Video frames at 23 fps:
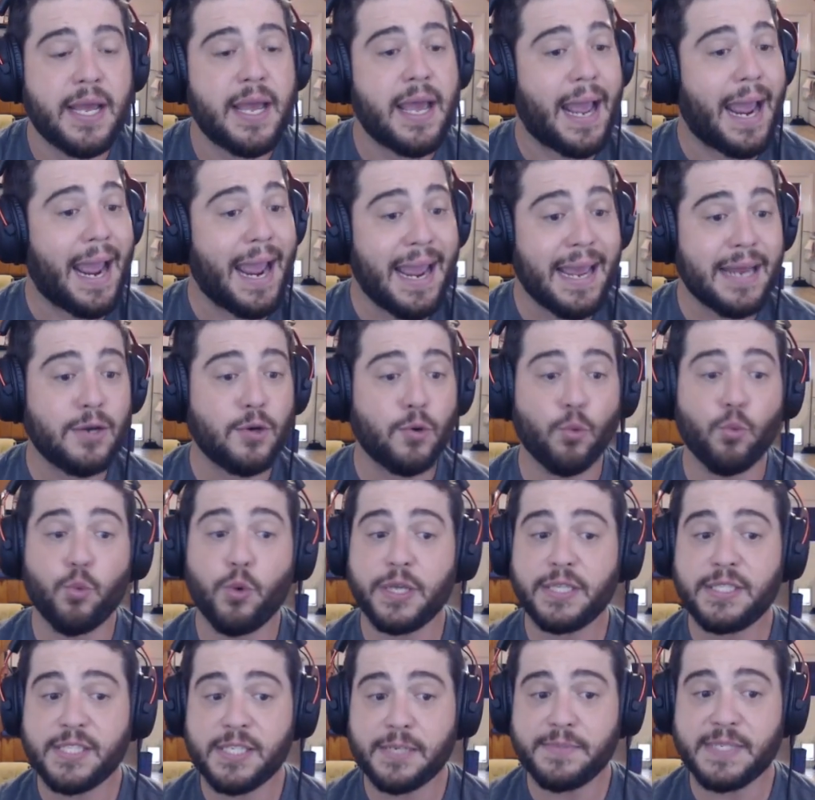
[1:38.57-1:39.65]
and
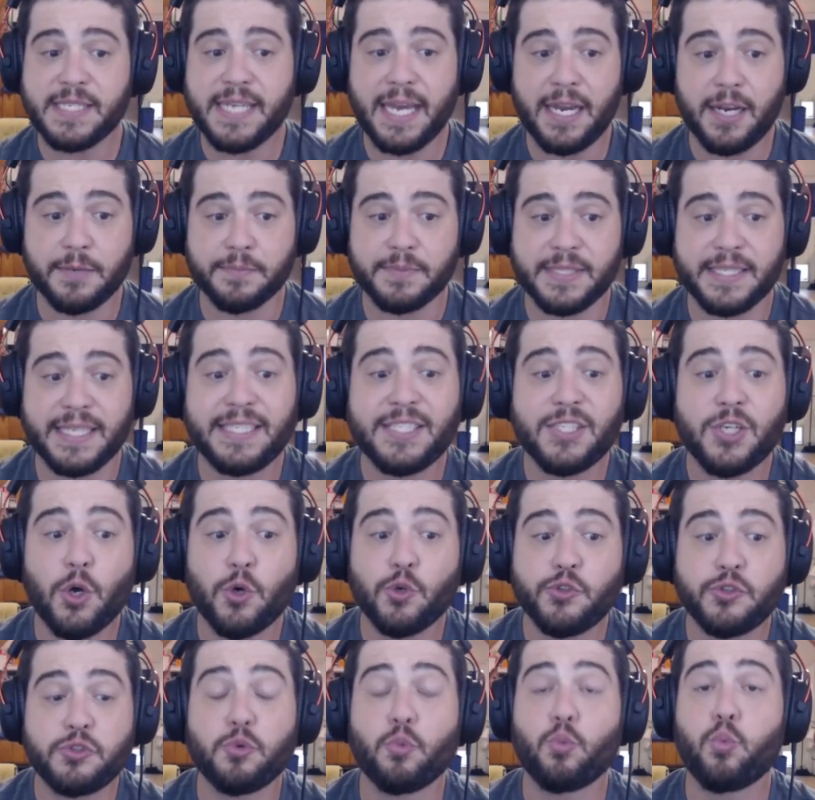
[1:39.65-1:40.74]
with some skill ups, this
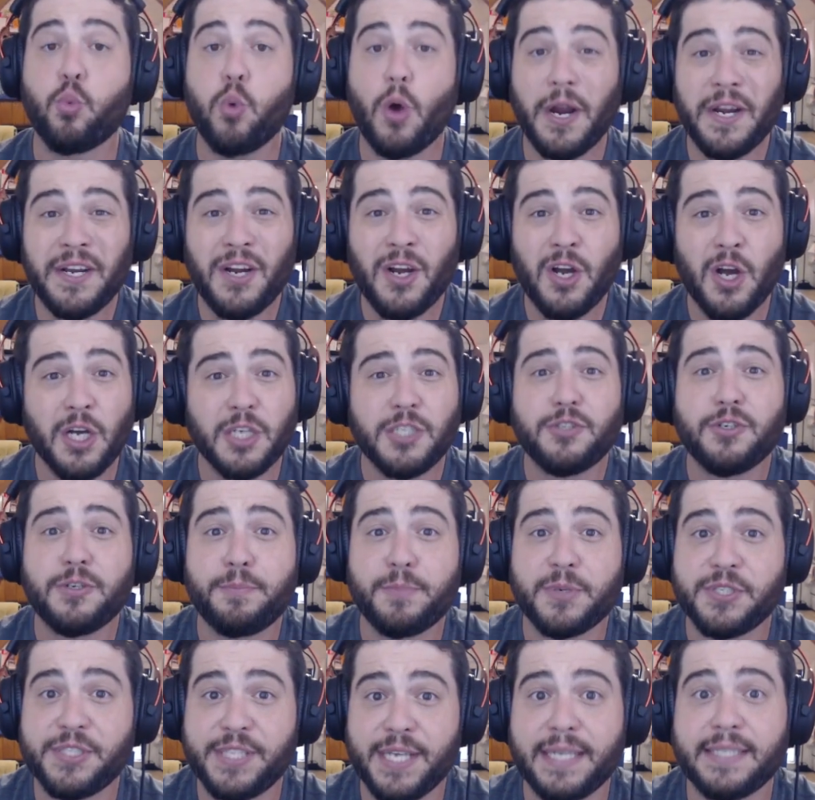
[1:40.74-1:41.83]
goes to
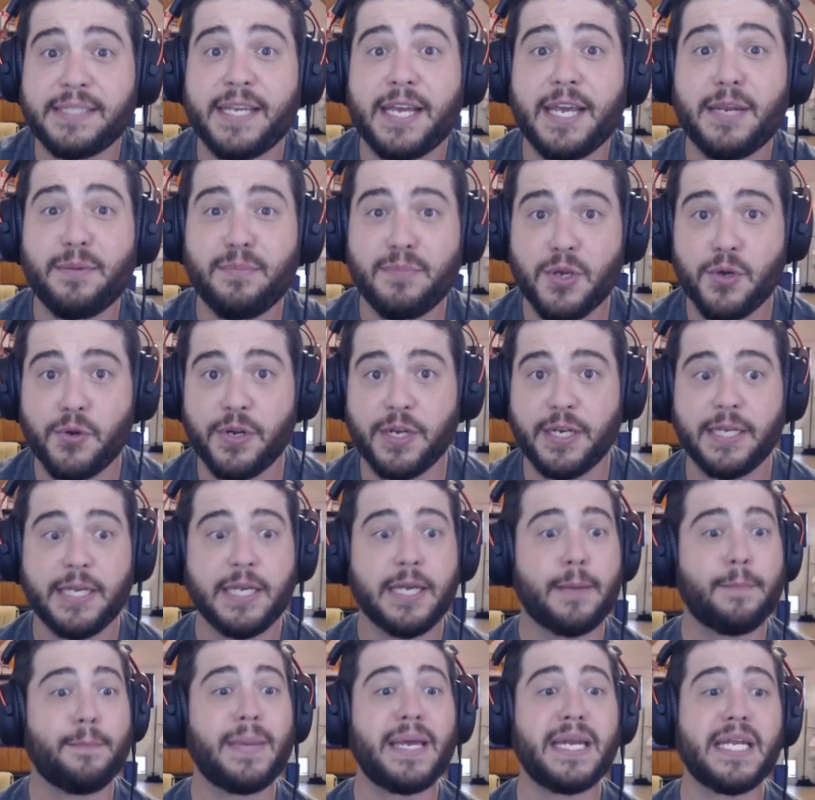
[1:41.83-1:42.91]
100% immunity,
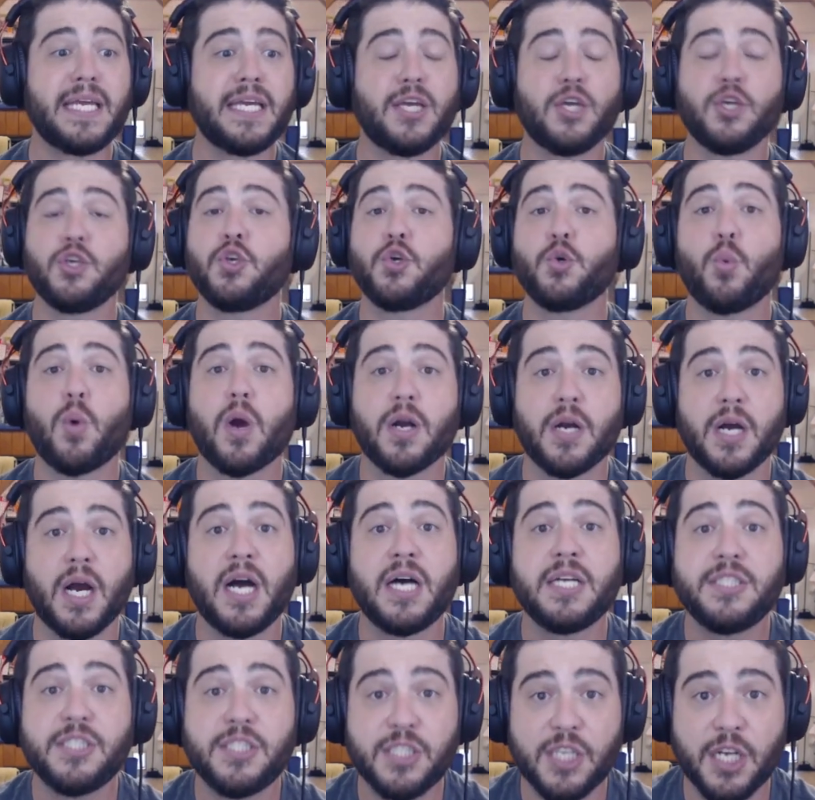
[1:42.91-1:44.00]
meaning you are
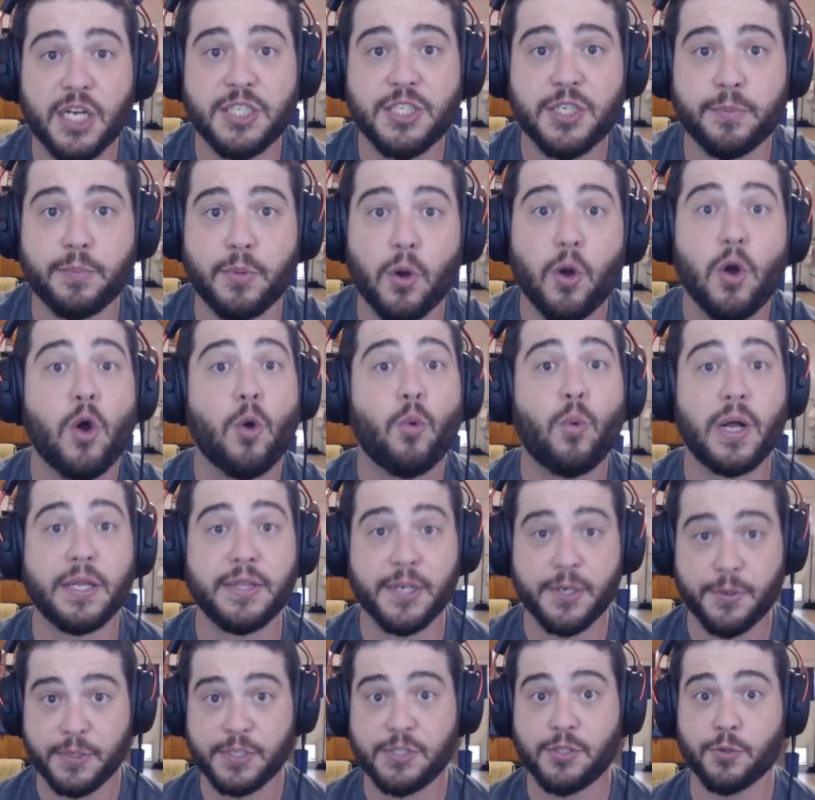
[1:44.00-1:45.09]
untouchable while the
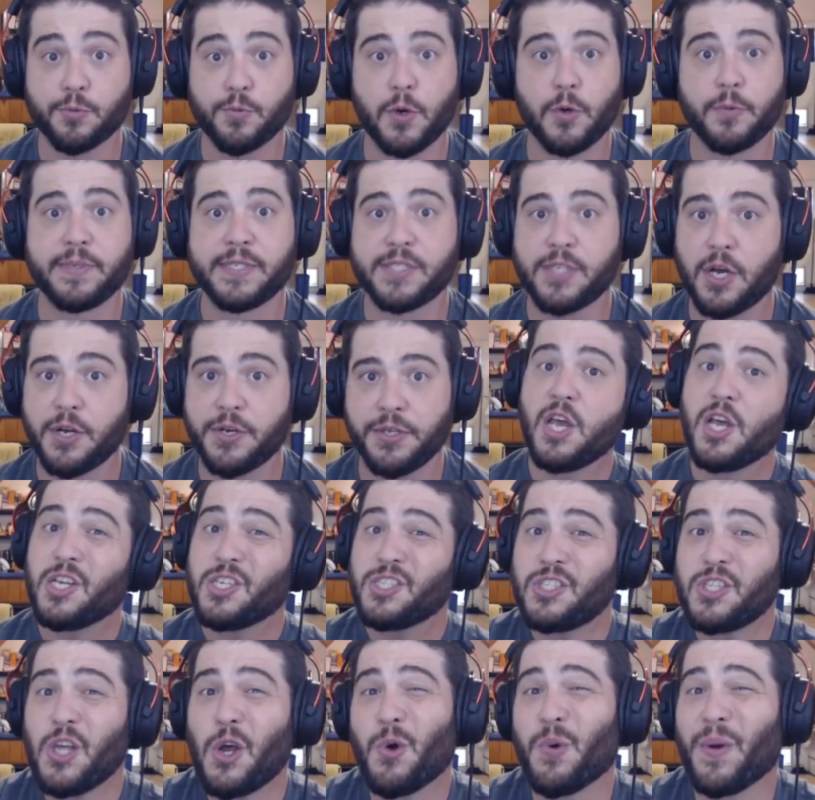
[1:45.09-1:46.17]
Crystal Robe is on you.
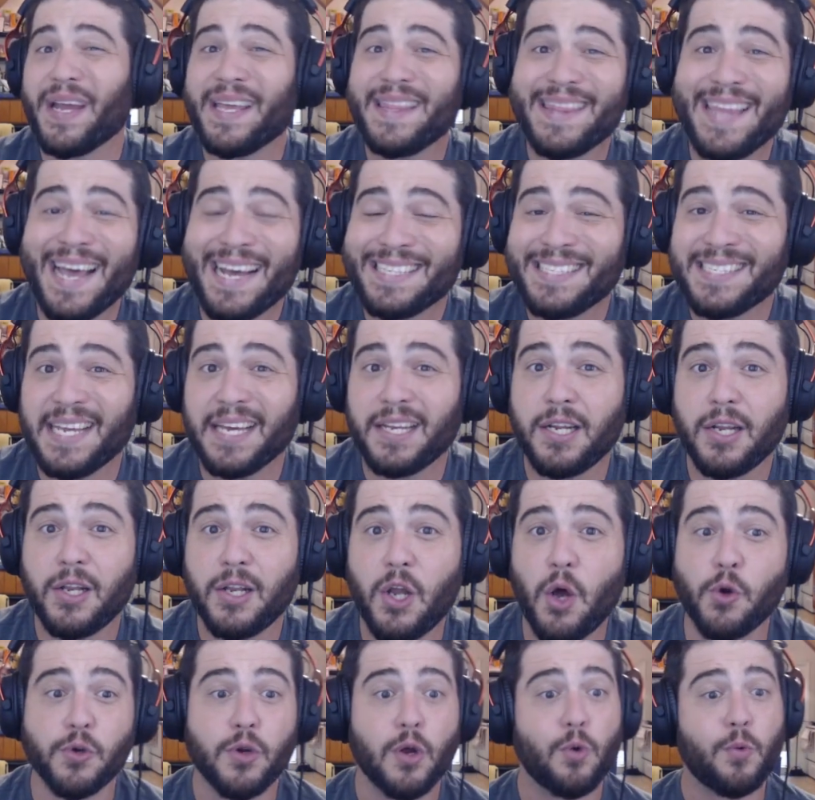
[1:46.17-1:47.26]
So in that skill
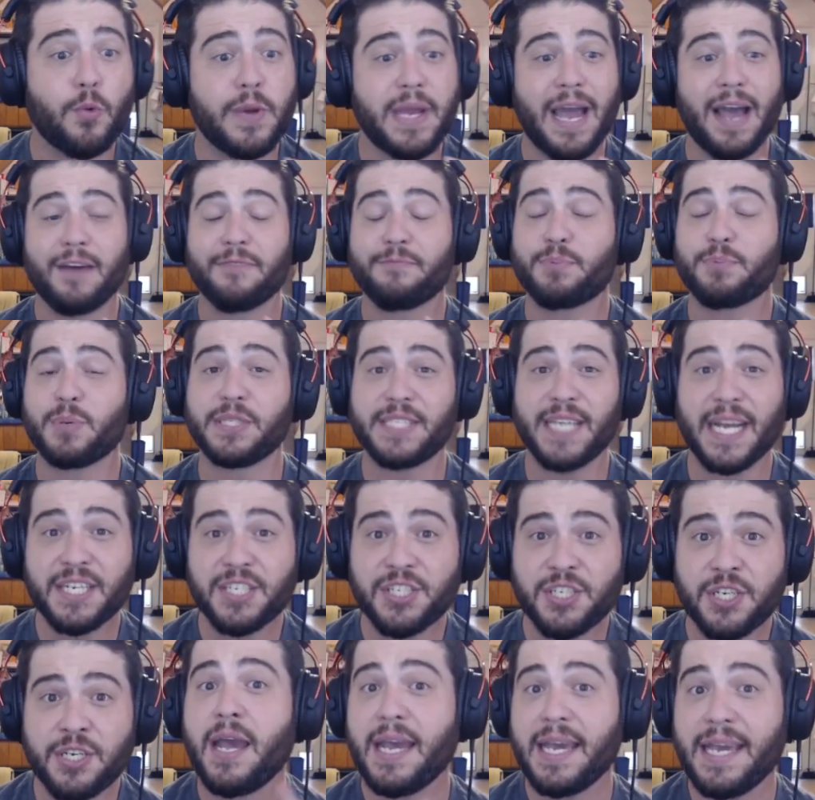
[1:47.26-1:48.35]
alone, we have
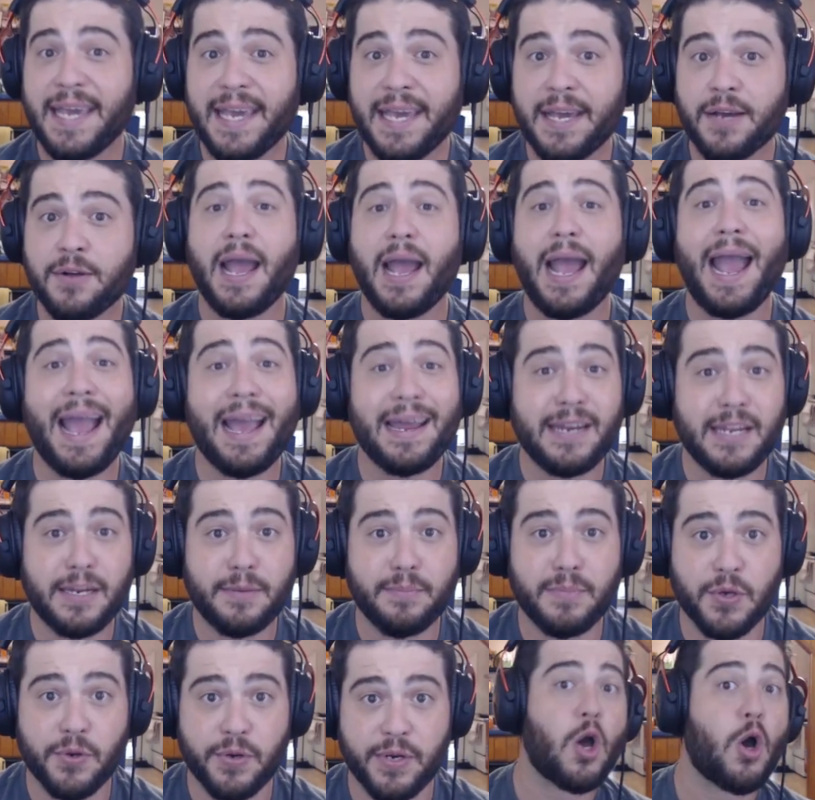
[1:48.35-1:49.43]
protection, heal, and
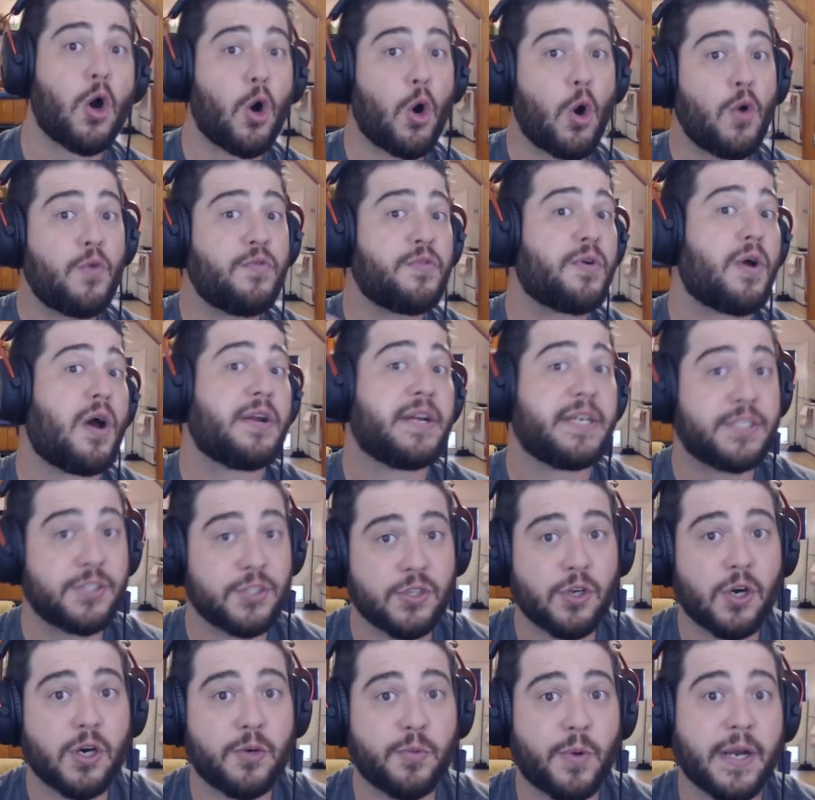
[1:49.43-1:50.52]
immunity. Over on his
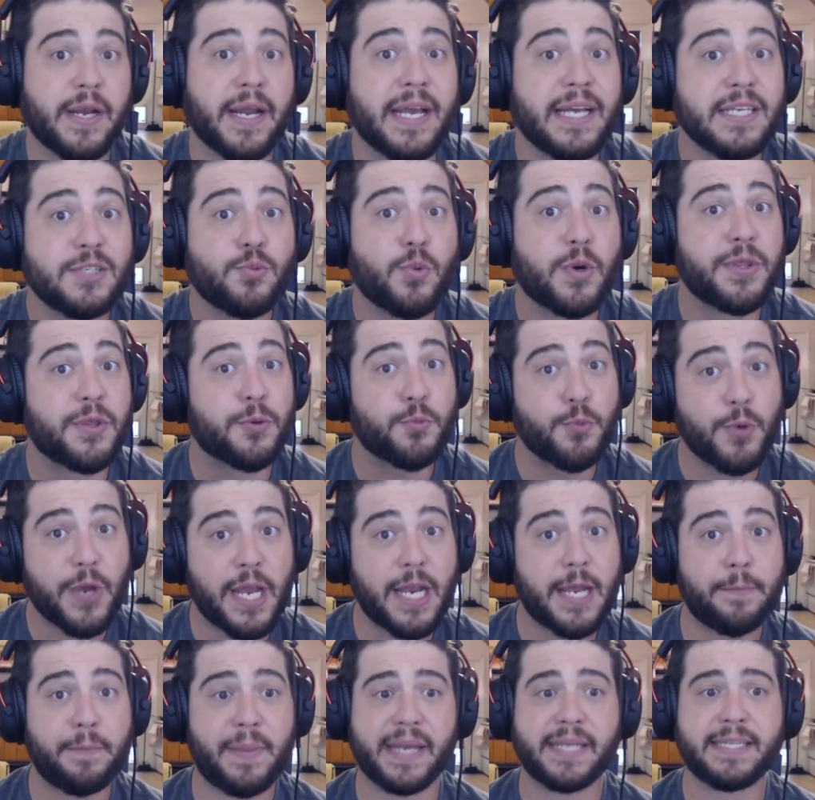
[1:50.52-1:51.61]
third one is where the
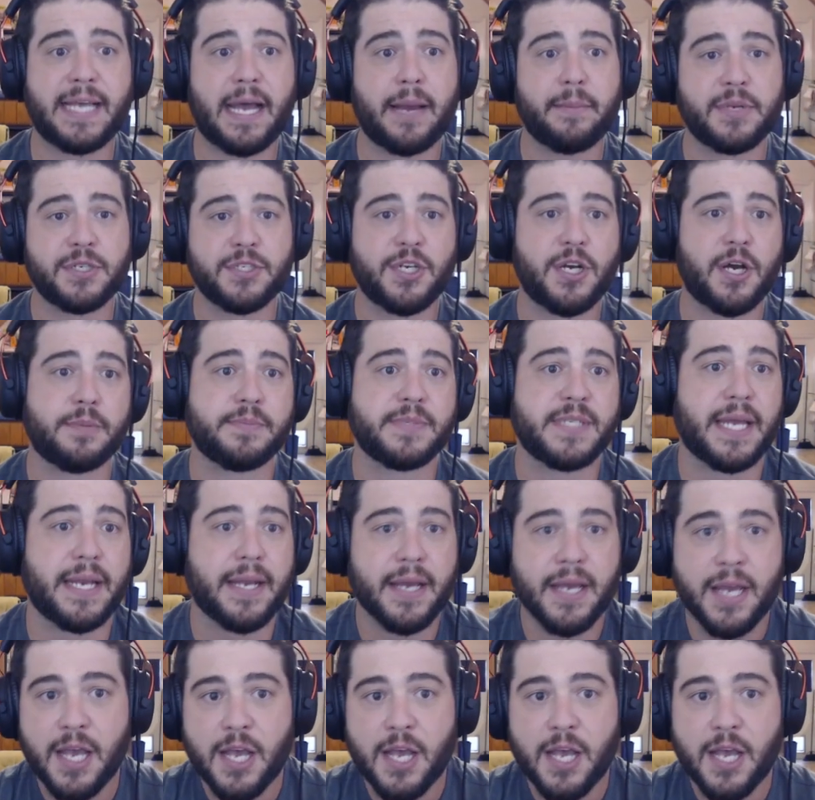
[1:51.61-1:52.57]
really big damage comes in.